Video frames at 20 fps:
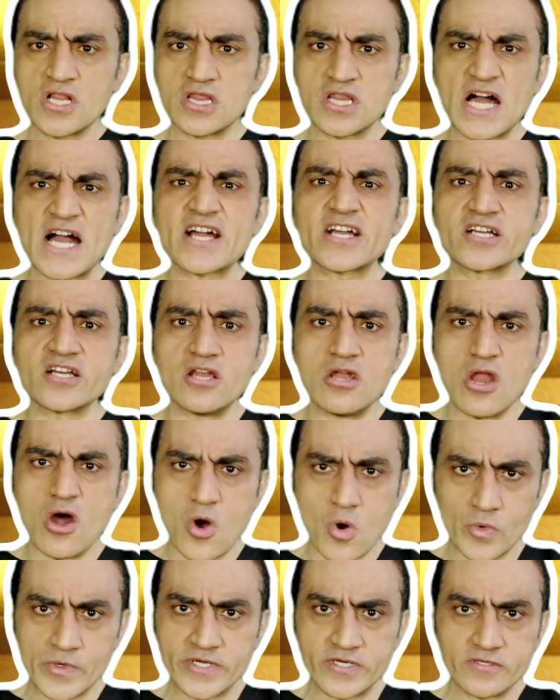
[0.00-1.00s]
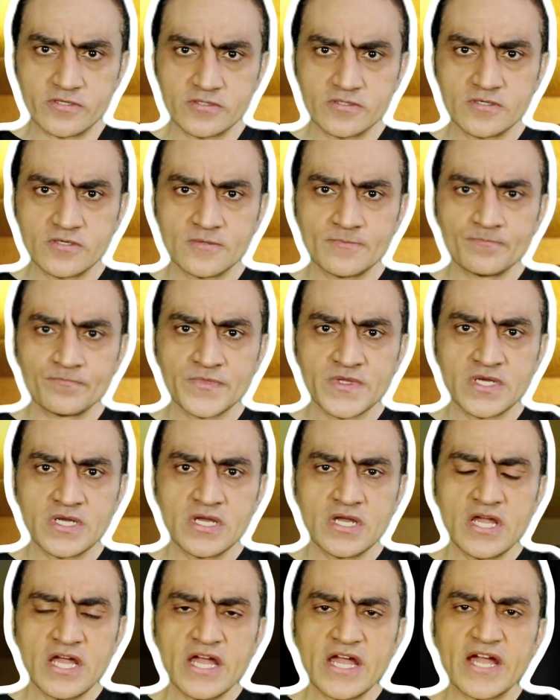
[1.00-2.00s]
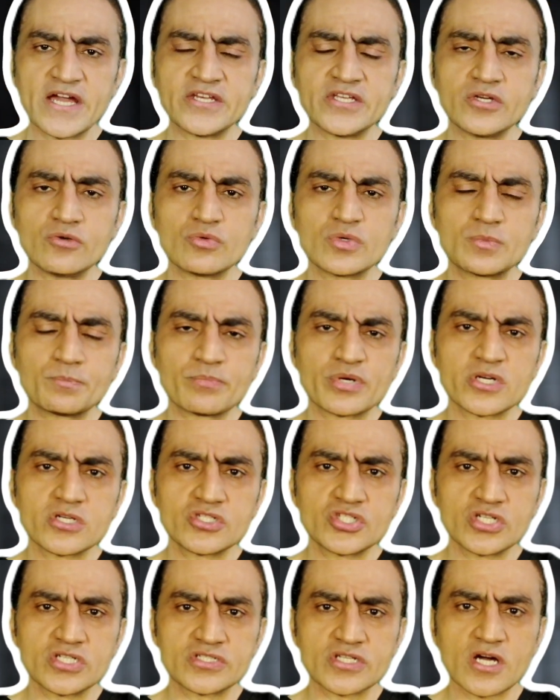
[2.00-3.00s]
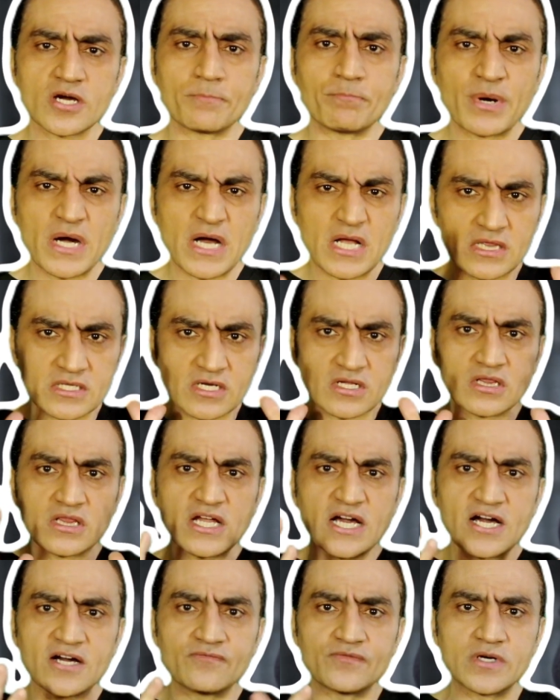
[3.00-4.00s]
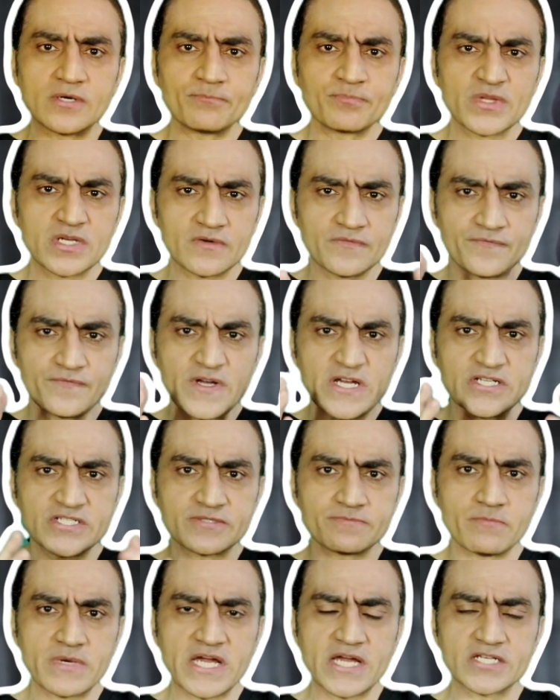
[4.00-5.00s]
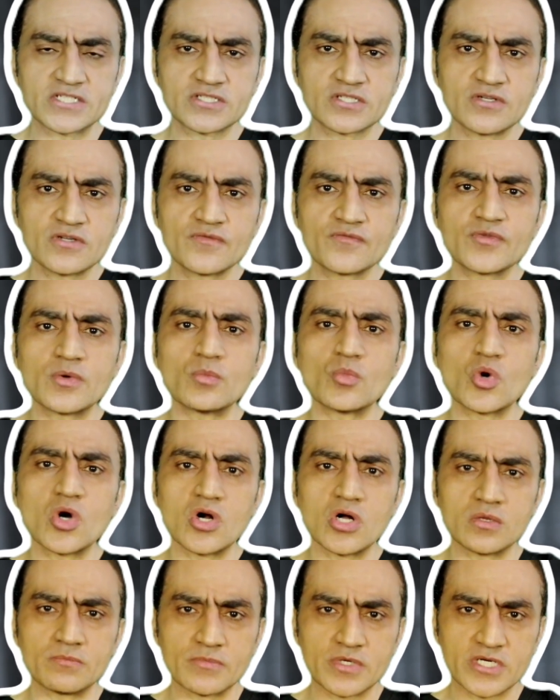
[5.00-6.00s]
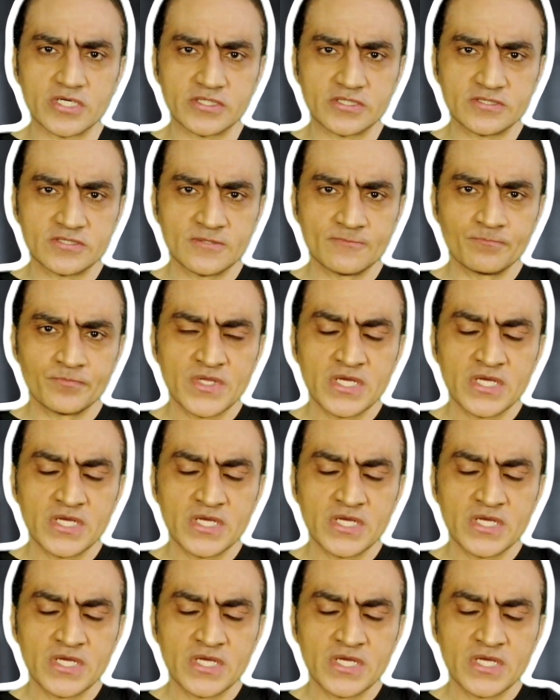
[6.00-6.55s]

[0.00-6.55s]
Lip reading: lock and load it, and he would purchase a balaclava, a face mask from Walmart,